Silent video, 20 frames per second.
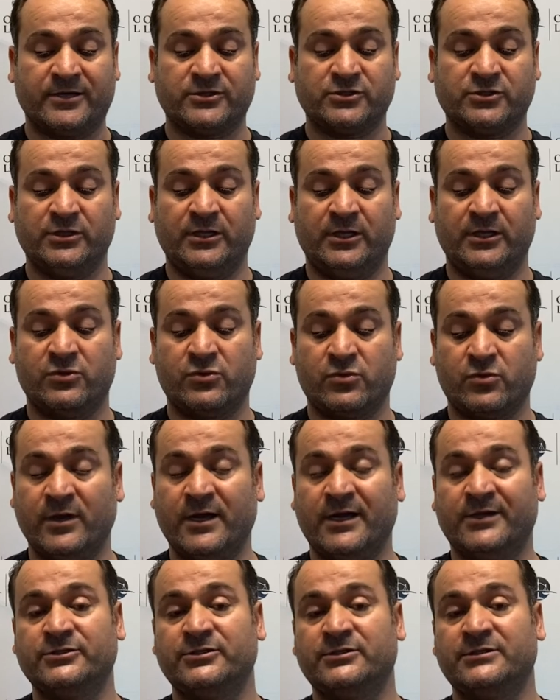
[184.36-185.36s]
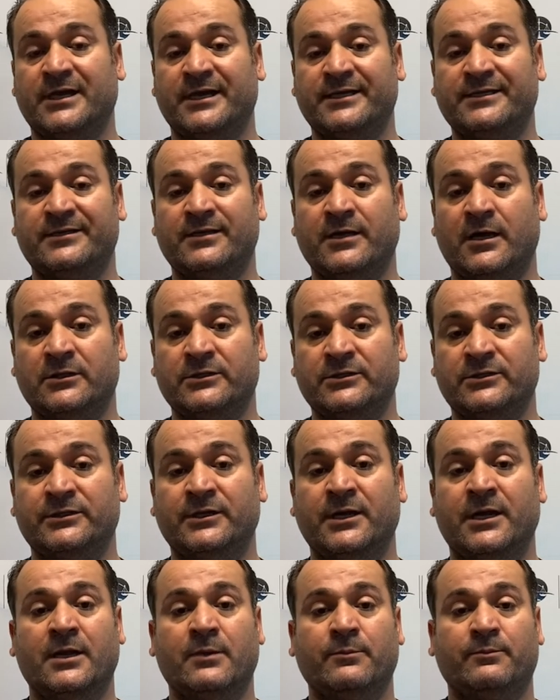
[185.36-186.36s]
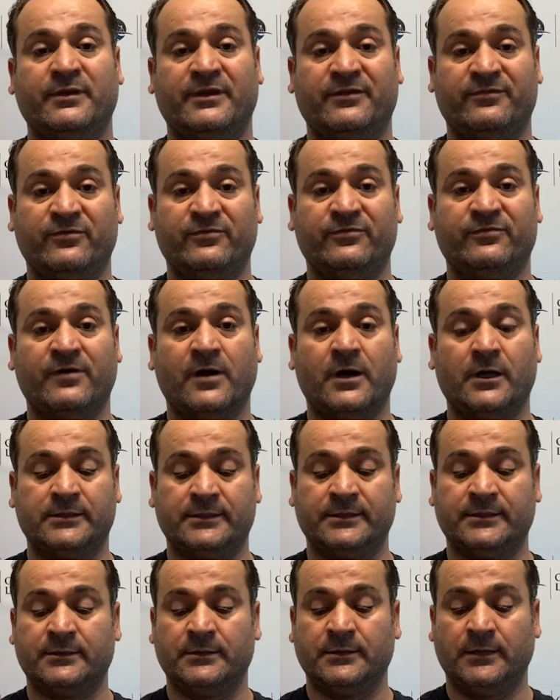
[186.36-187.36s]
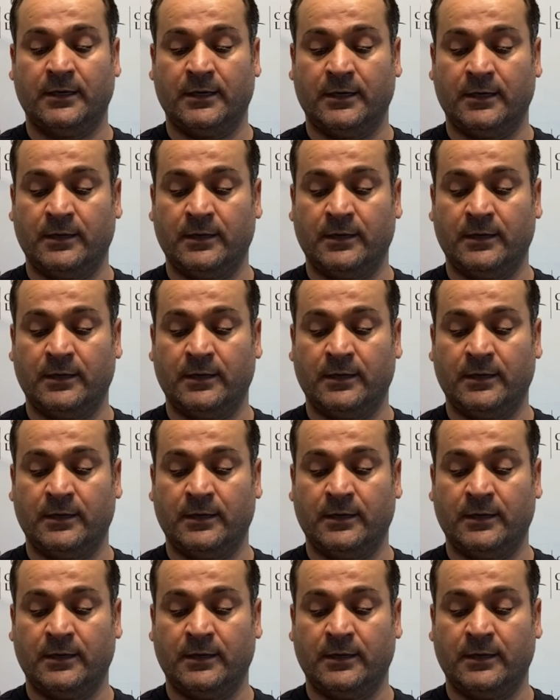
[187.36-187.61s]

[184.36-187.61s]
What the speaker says: actually $390, but if you're filing